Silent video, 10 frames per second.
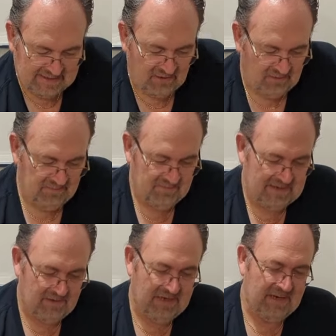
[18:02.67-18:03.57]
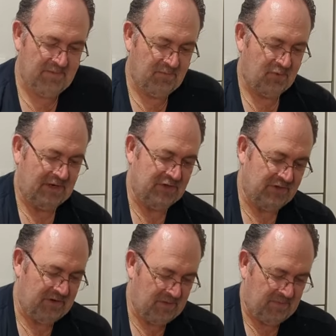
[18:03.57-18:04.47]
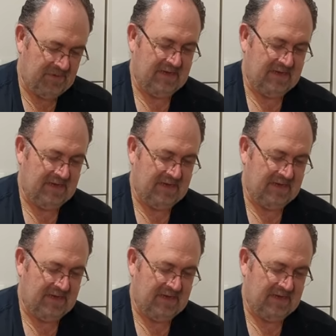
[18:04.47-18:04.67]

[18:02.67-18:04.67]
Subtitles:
that off, that'll keep the pressure up.